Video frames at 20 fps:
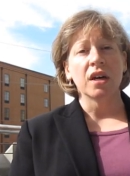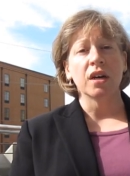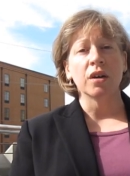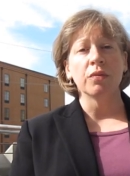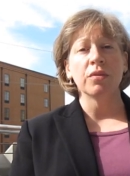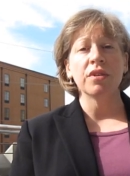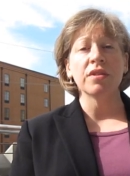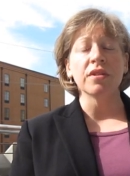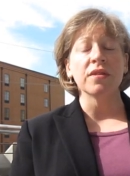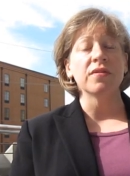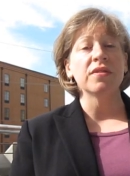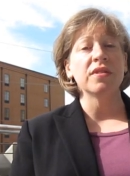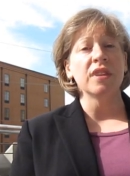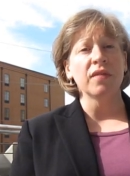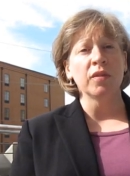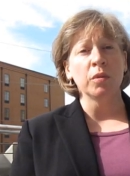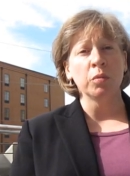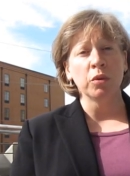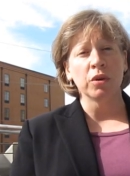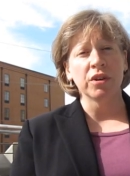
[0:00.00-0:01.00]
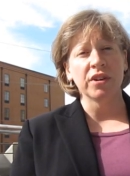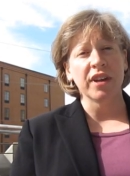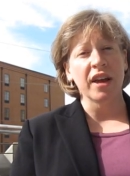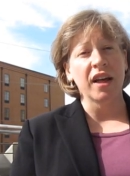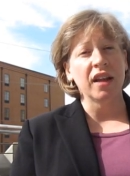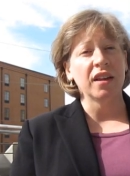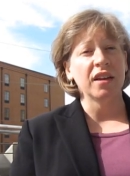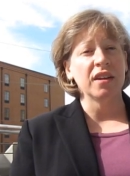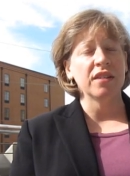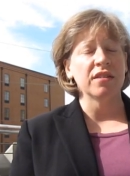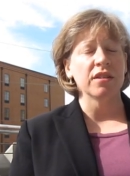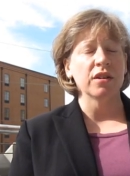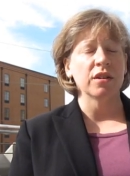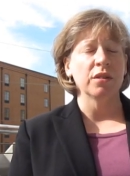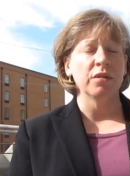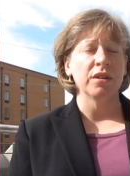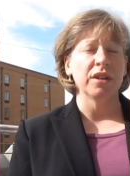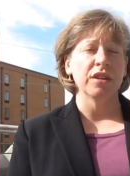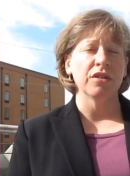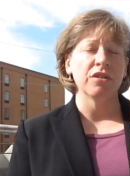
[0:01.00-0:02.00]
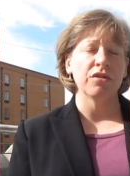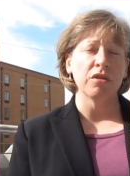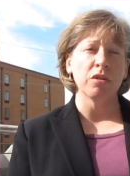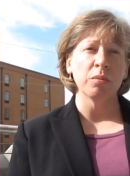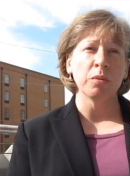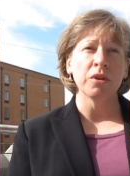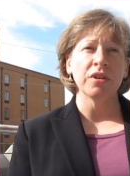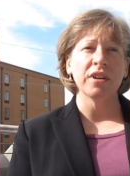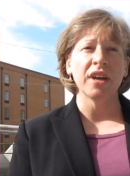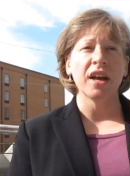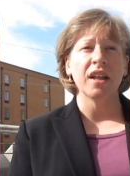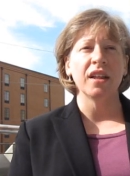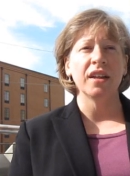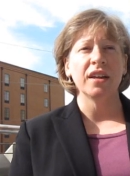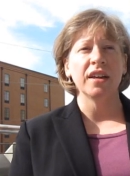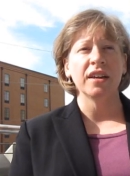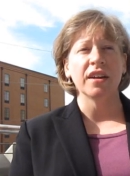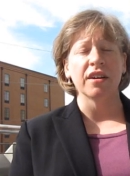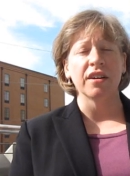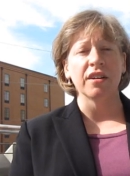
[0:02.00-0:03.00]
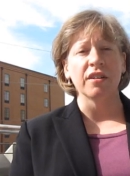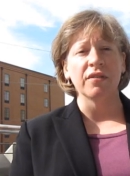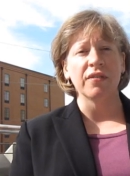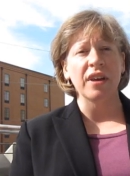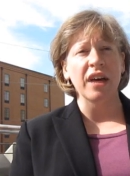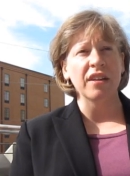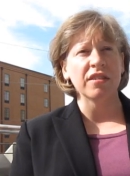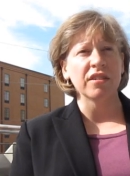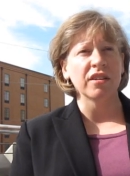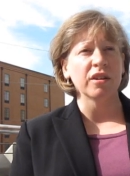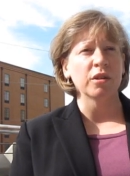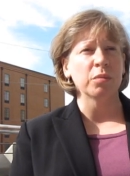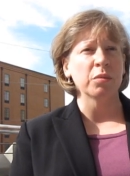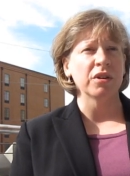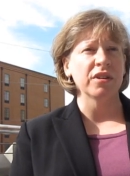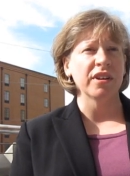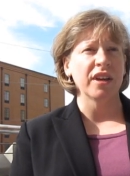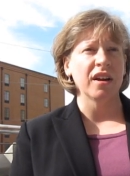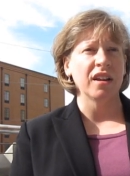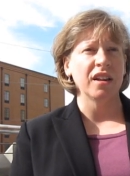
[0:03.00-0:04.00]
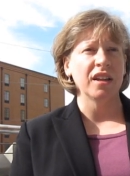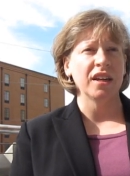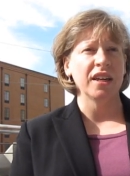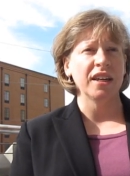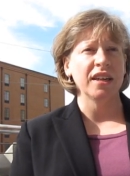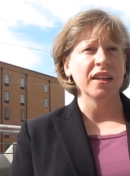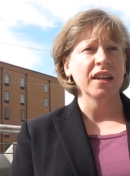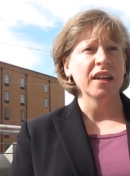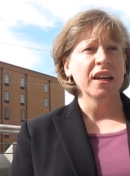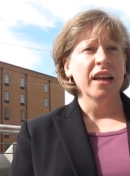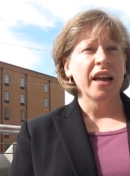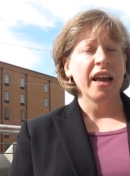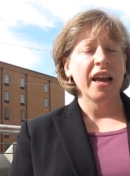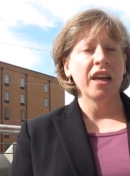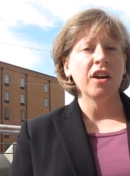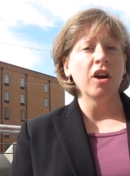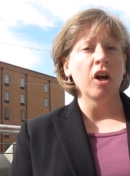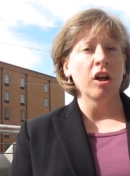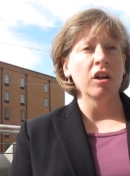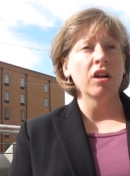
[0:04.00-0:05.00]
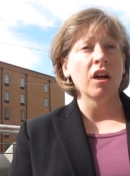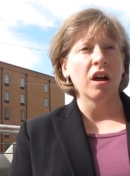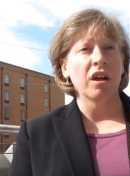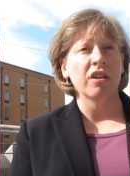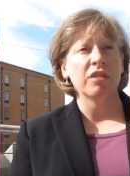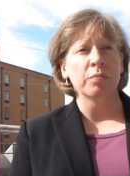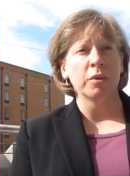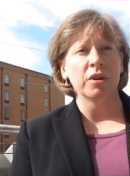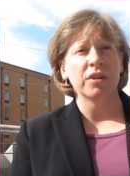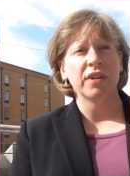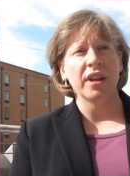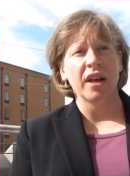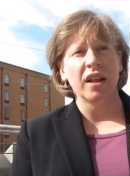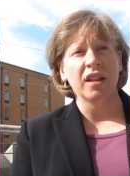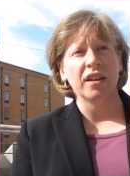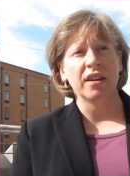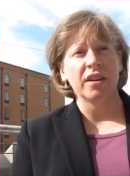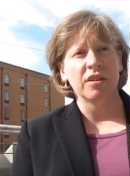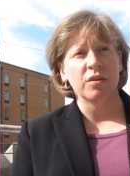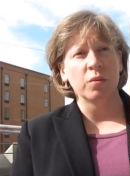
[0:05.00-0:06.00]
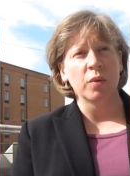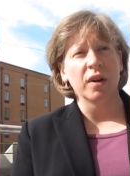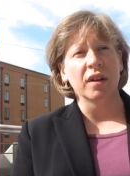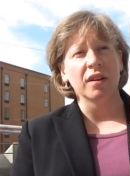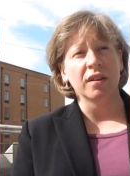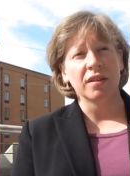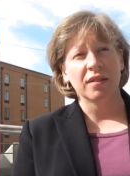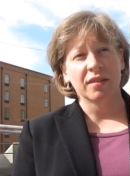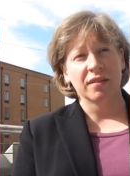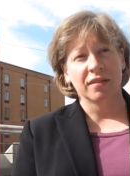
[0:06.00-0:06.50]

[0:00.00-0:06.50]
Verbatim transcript: uh, risk of several mortalities, including stroke mortality, cardiovascular mortality, and all-cause mortality as well.